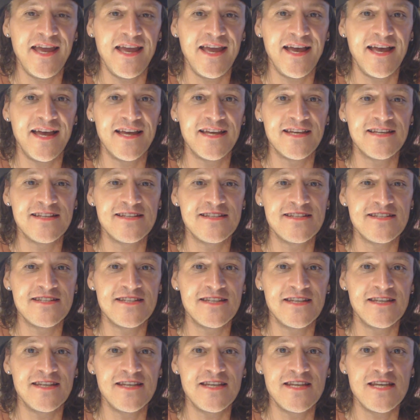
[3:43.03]
And
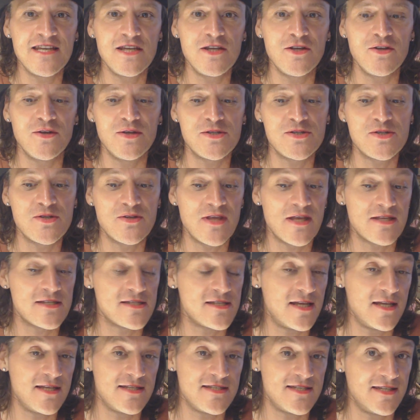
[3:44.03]
you know, it's
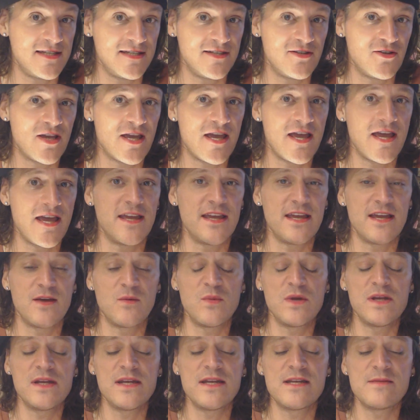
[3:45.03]
2018, okay?
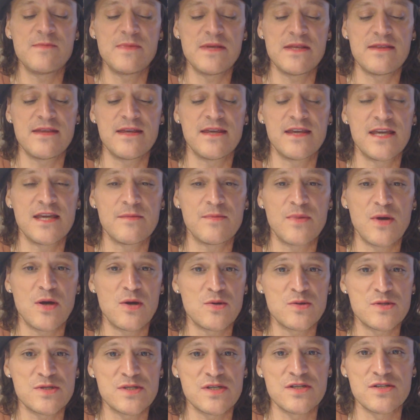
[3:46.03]
And we need to be thinking
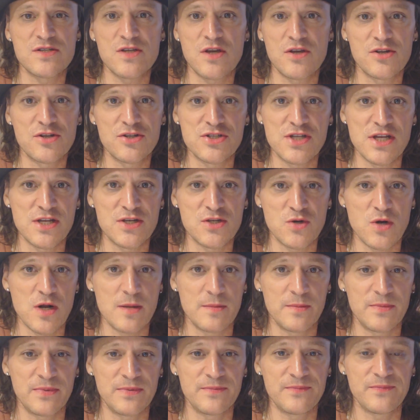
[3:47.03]
post-Donald J.
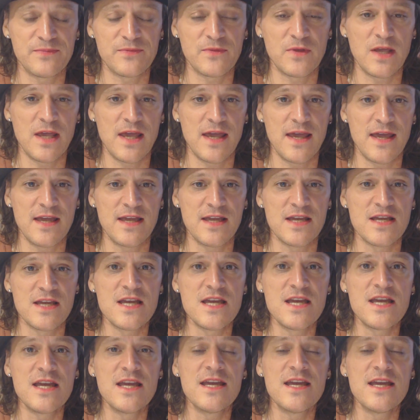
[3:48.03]
Trump, okay?